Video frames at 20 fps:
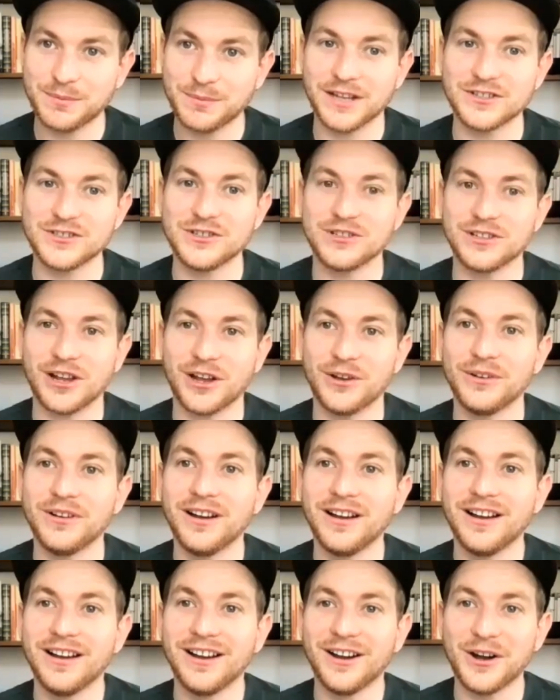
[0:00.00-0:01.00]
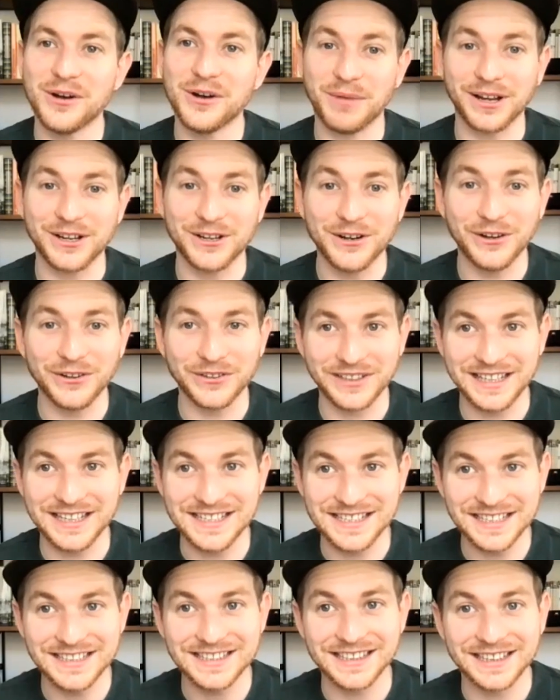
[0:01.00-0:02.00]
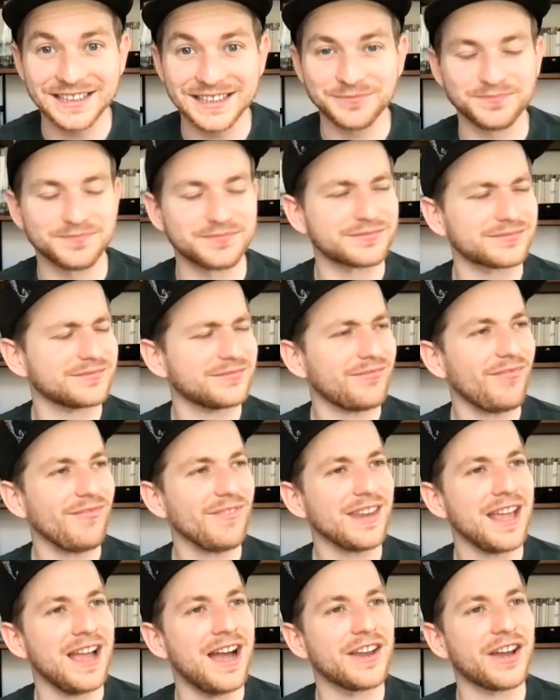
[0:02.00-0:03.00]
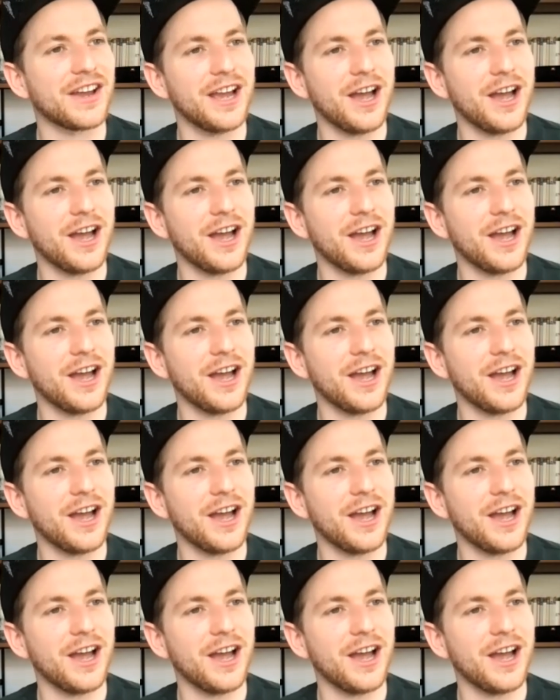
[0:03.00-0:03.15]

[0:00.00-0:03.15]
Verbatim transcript: page and you go, oh my God, he did it. and I